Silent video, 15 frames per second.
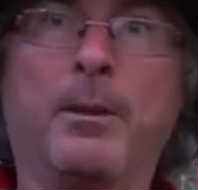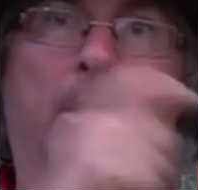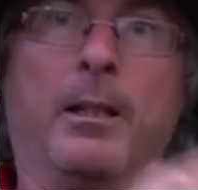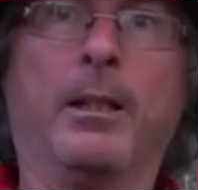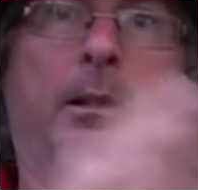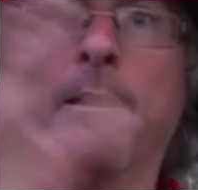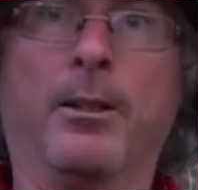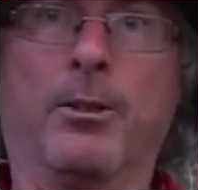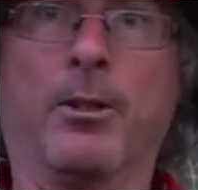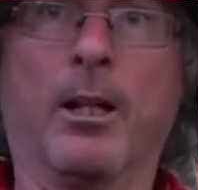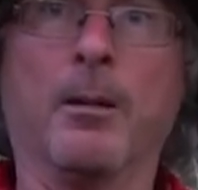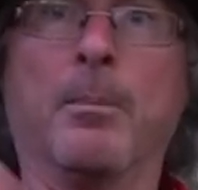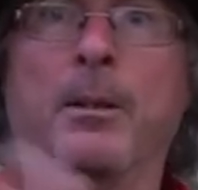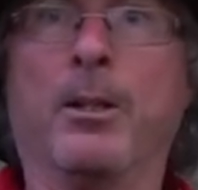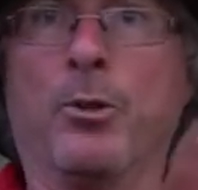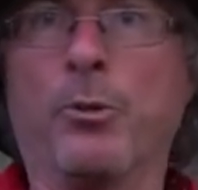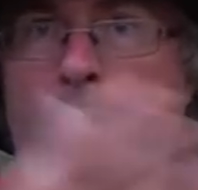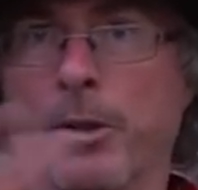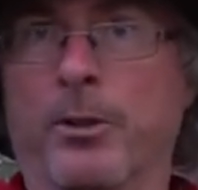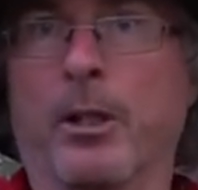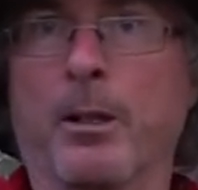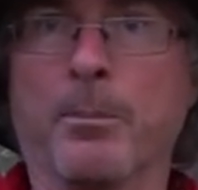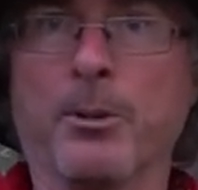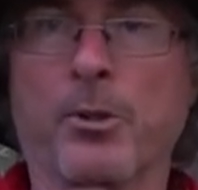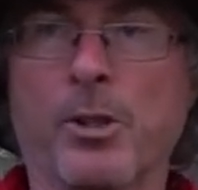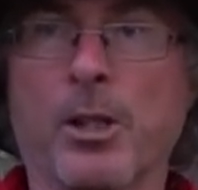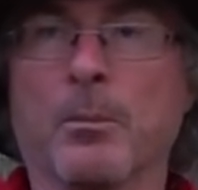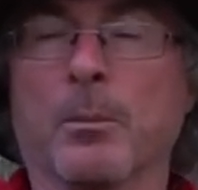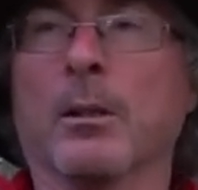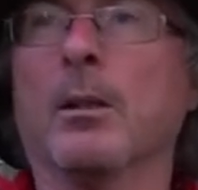the tarp and then use the tarp in the
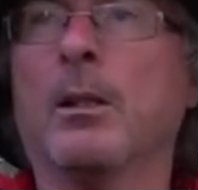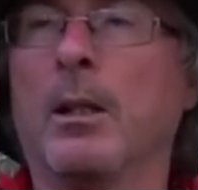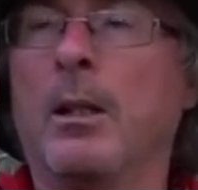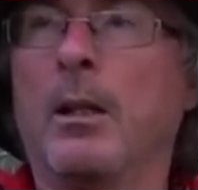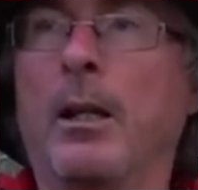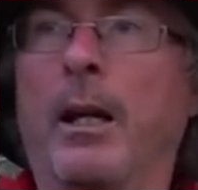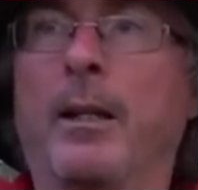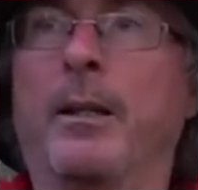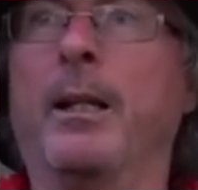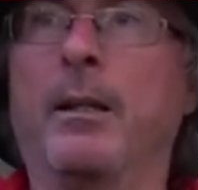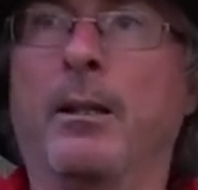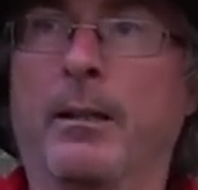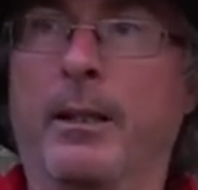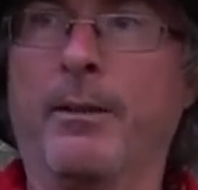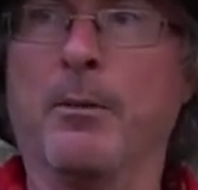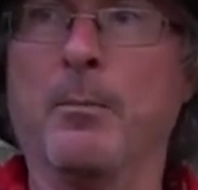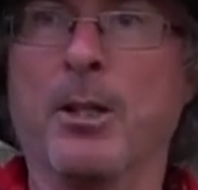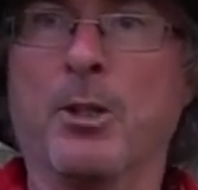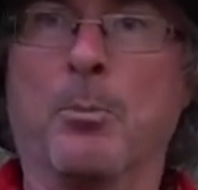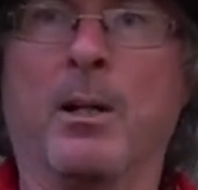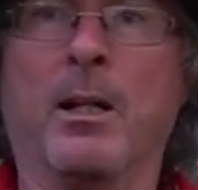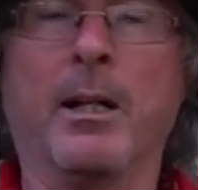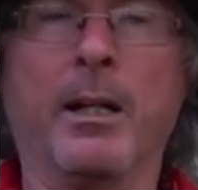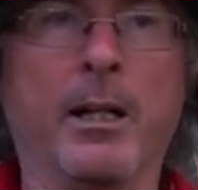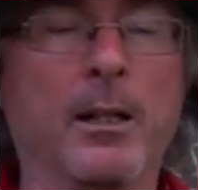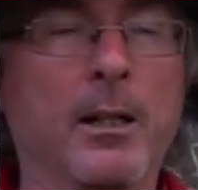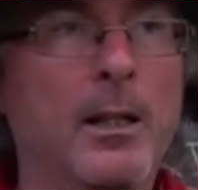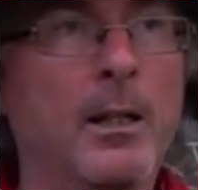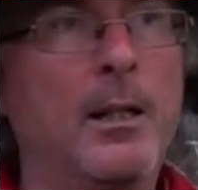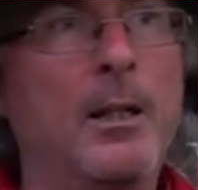summer and then leave the mesh behind.